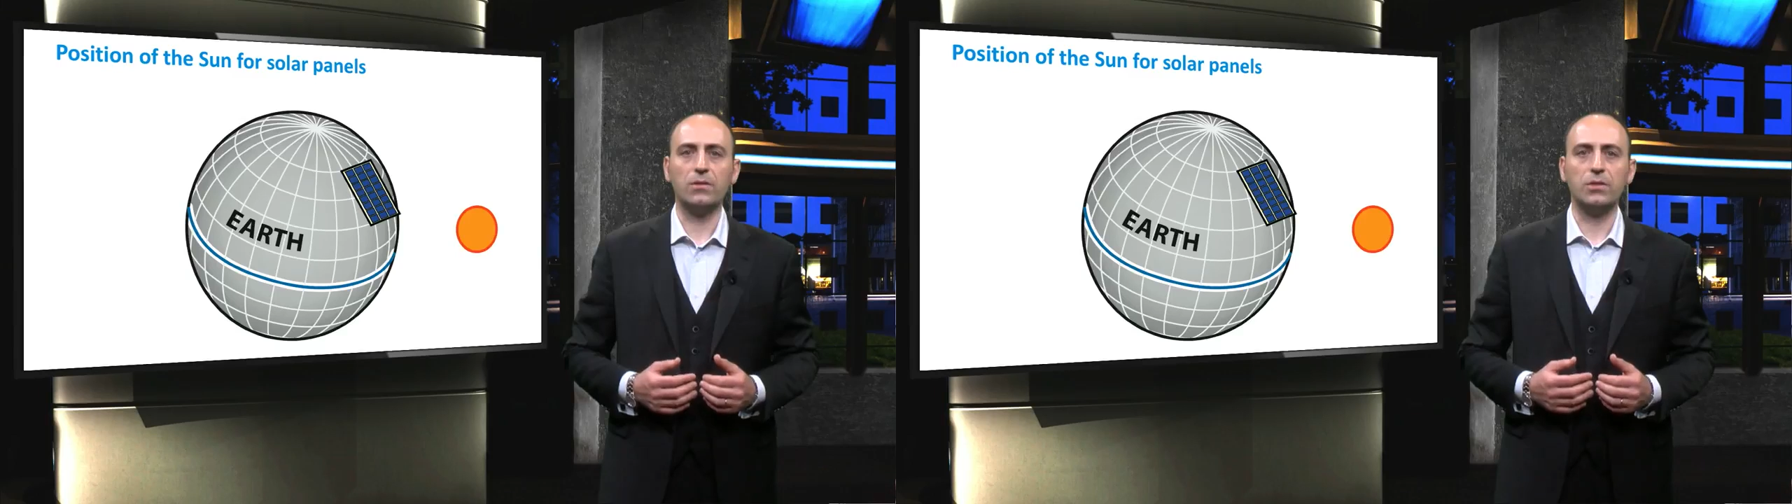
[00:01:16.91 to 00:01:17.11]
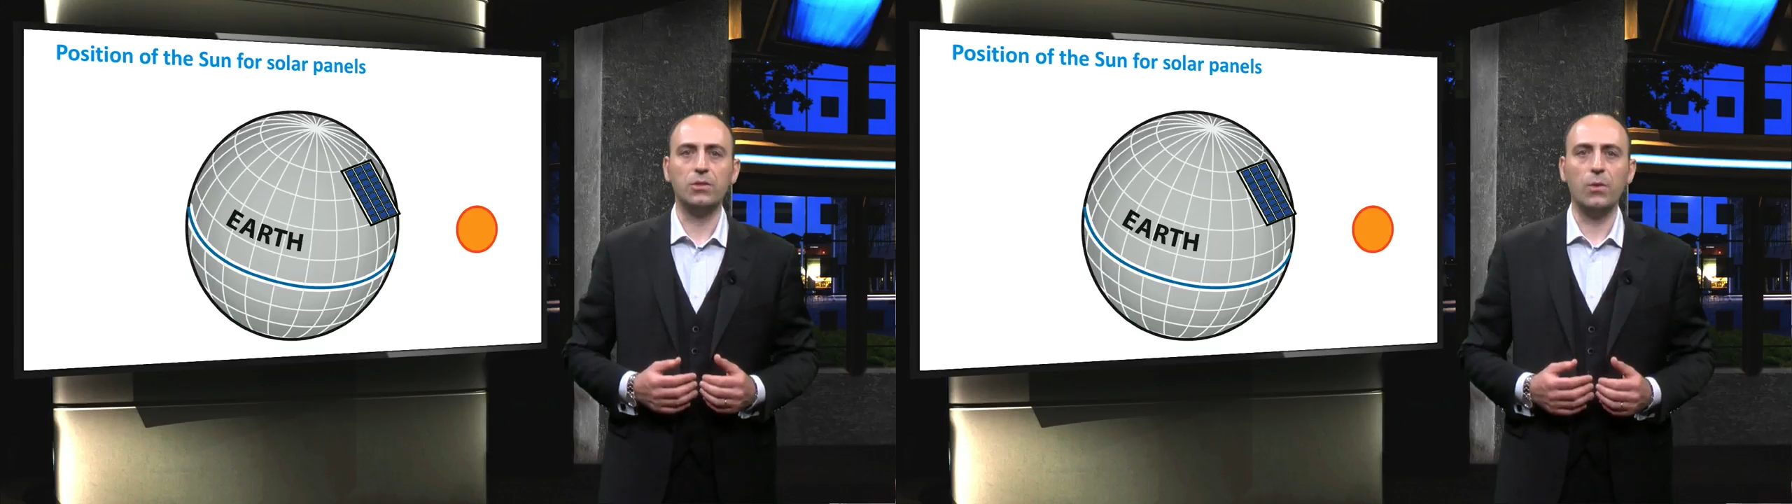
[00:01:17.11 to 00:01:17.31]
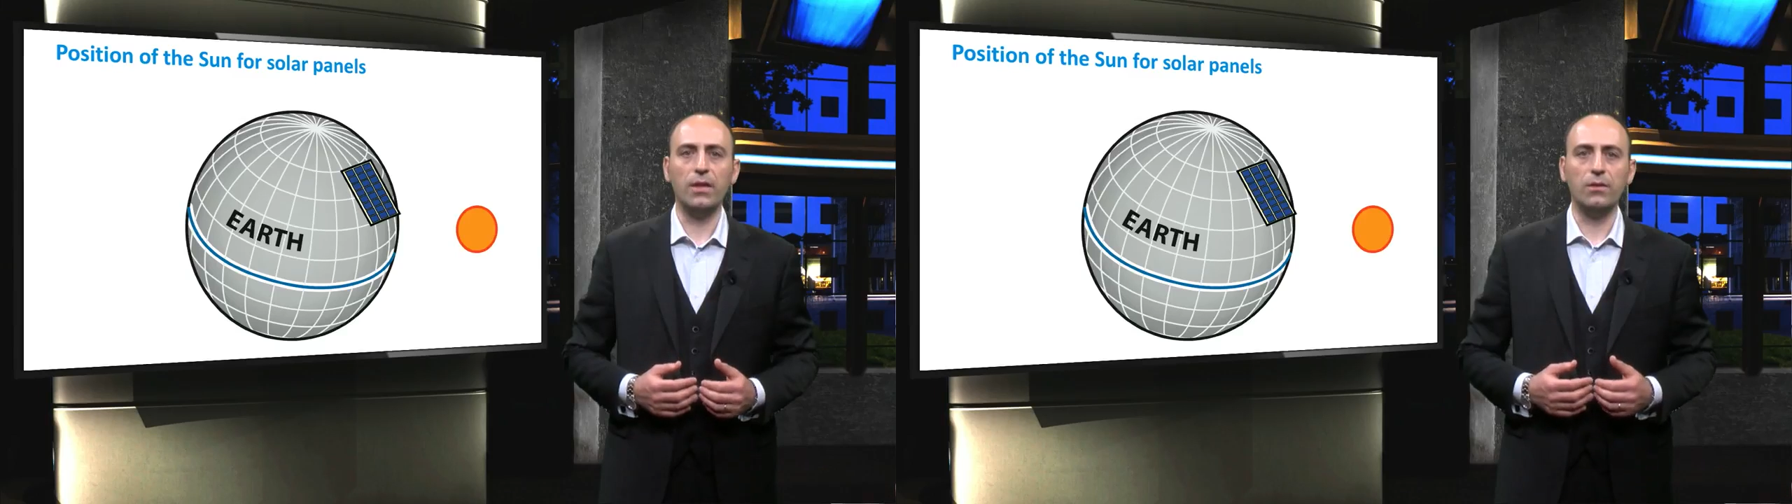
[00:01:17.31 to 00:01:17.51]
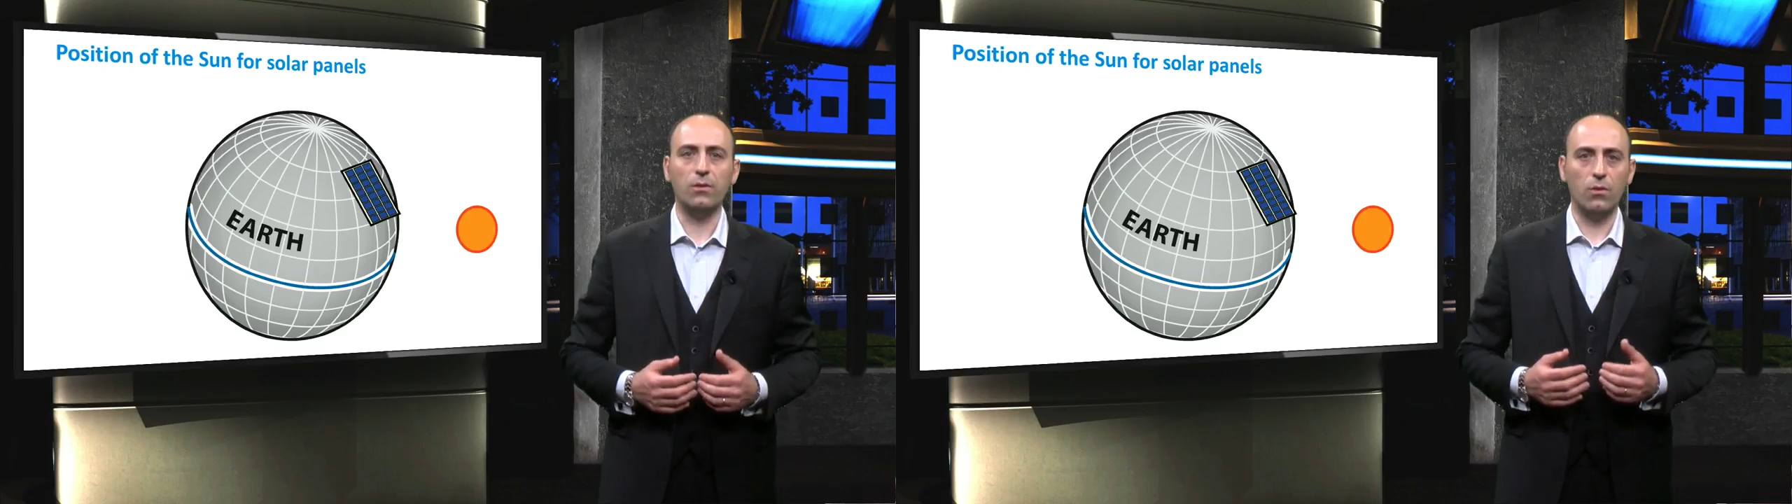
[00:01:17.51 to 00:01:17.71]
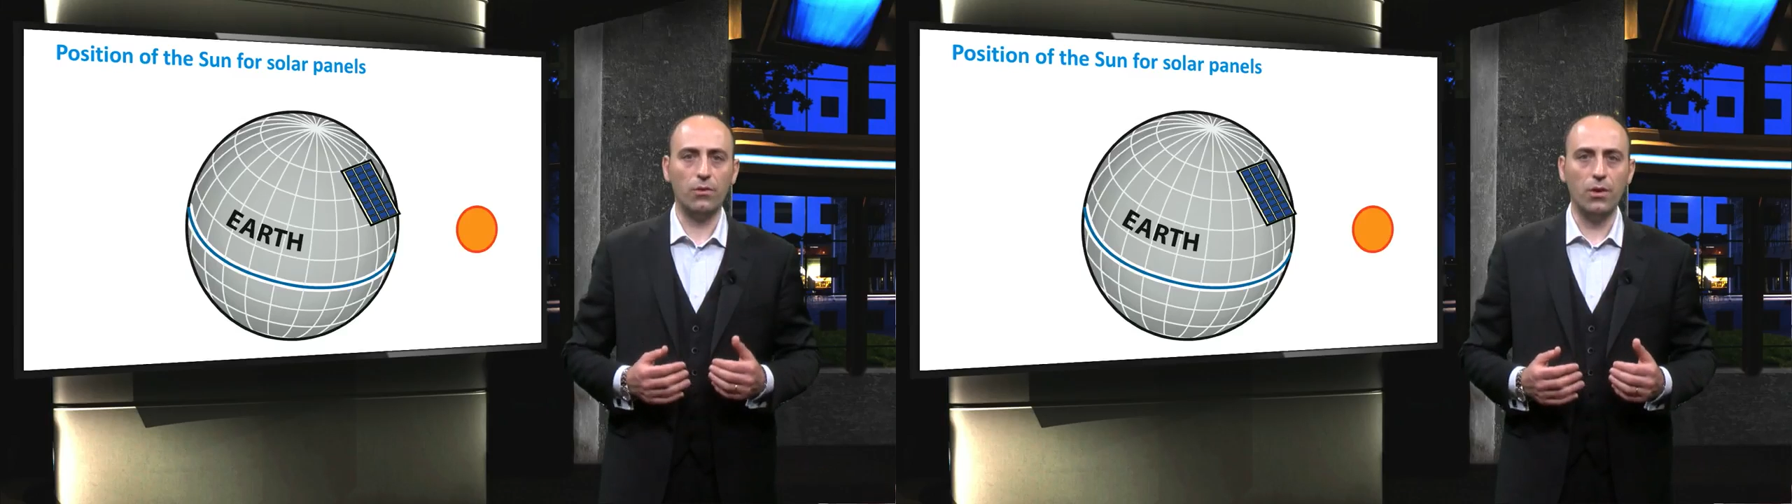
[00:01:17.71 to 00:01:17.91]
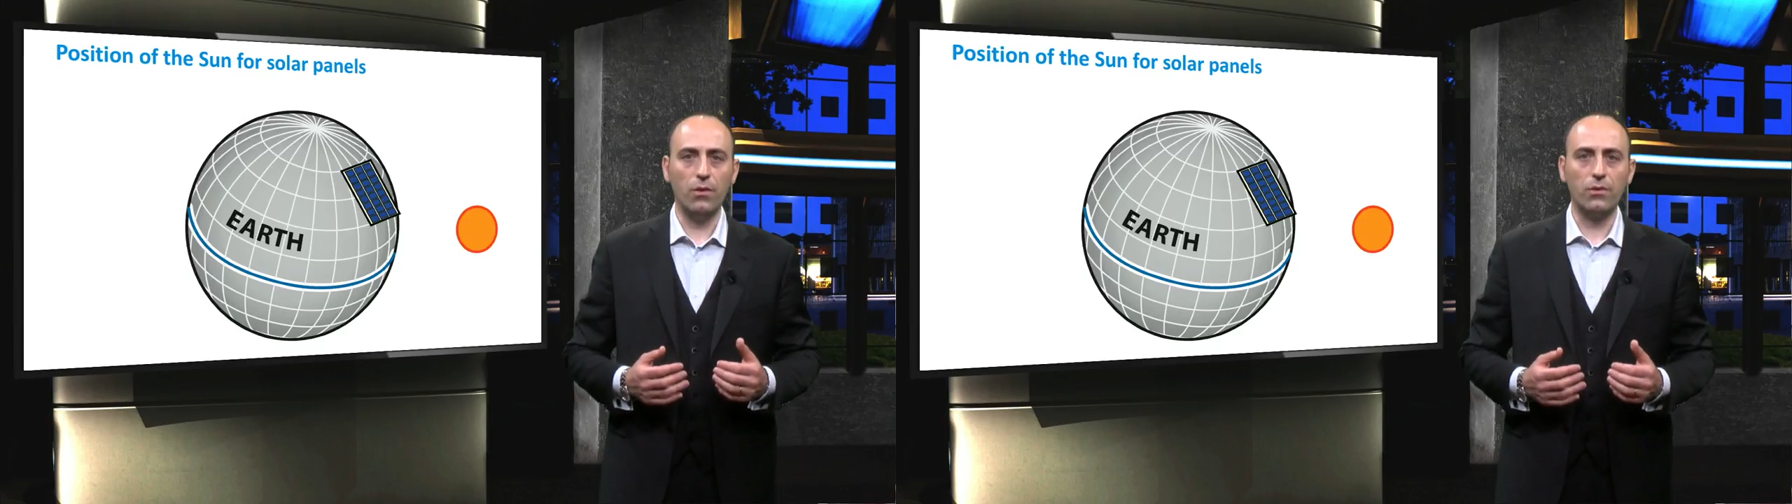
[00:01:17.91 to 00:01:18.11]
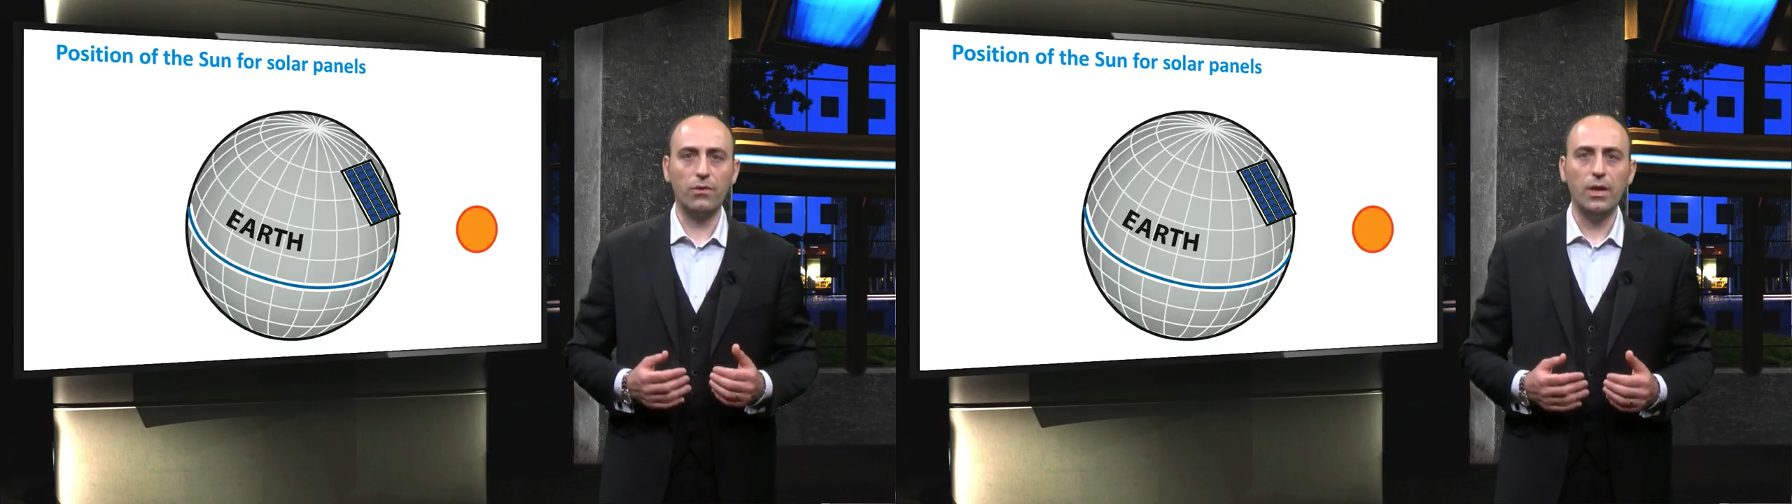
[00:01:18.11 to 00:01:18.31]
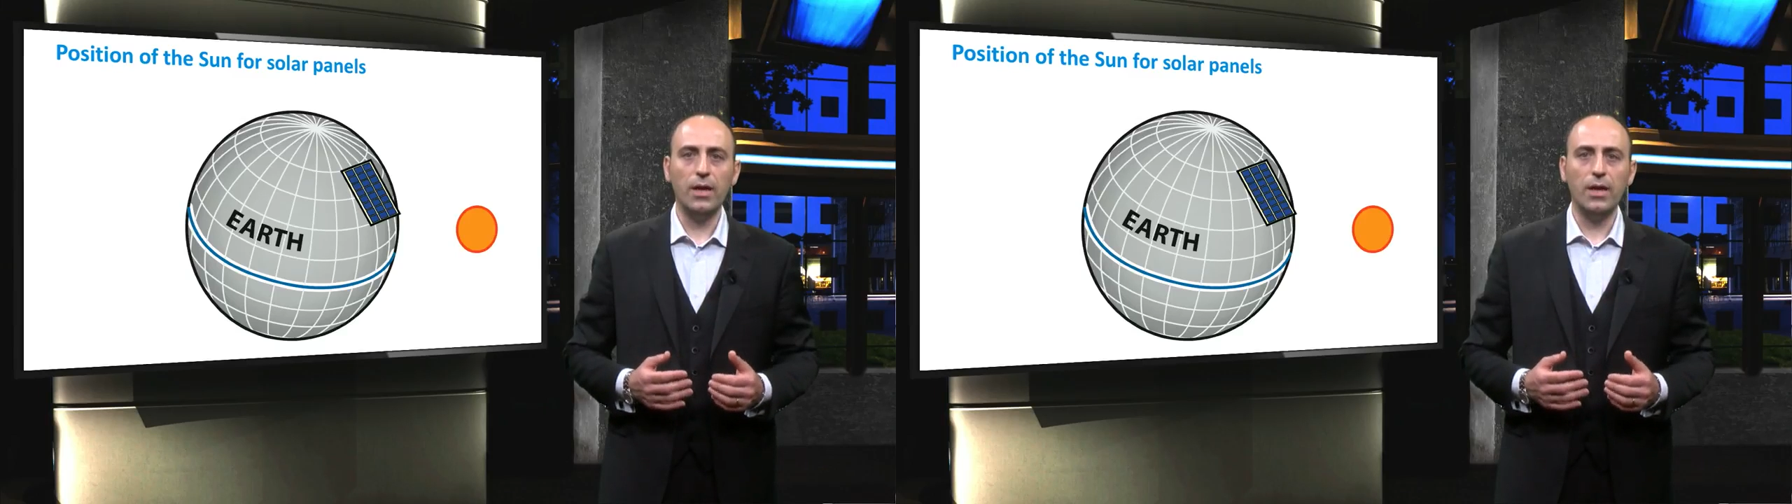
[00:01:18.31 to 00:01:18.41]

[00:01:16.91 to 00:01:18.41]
situated on the Earth